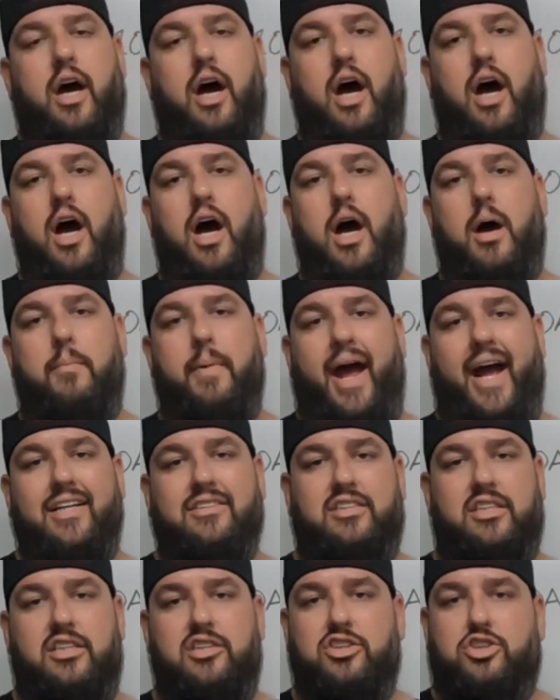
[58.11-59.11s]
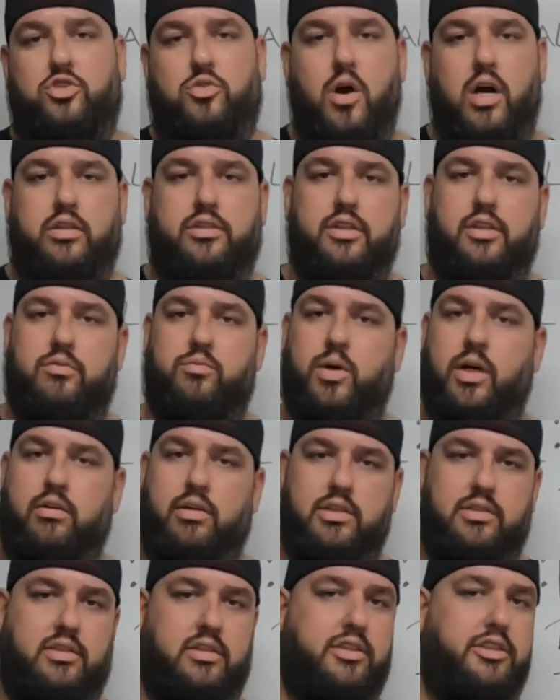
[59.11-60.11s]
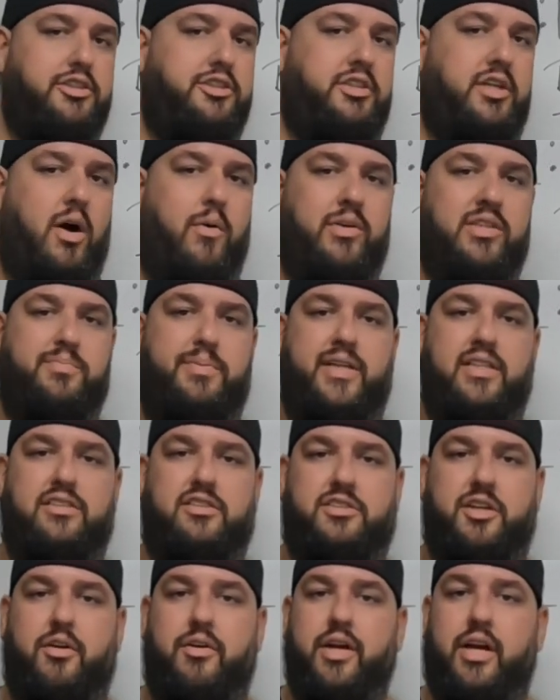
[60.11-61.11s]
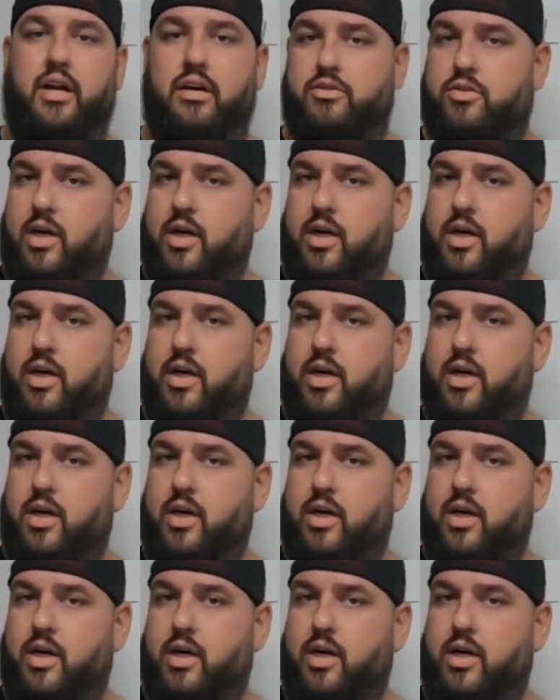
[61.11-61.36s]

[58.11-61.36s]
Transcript: As an instructor, realistically, you should always be a student.